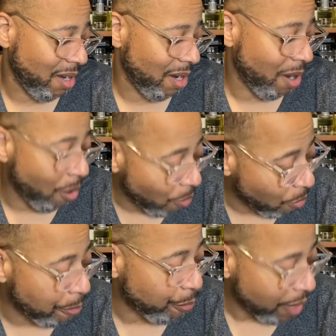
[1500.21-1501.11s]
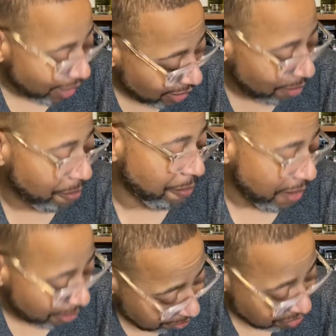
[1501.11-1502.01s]
home wrecking
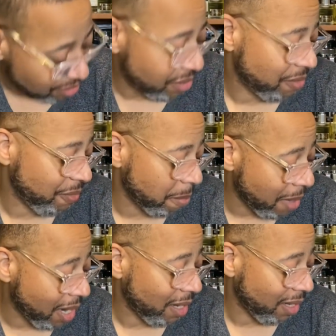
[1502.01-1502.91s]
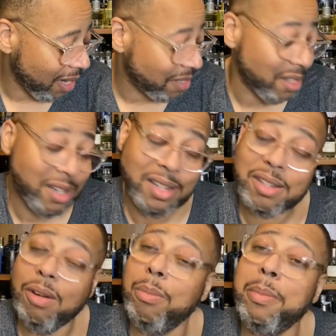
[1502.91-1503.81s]
fragrances from my collection that's
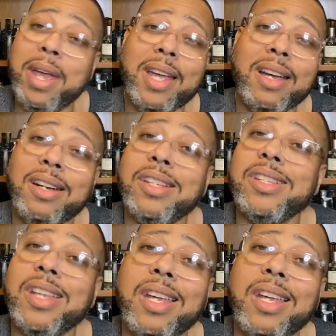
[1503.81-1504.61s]
gonna make her say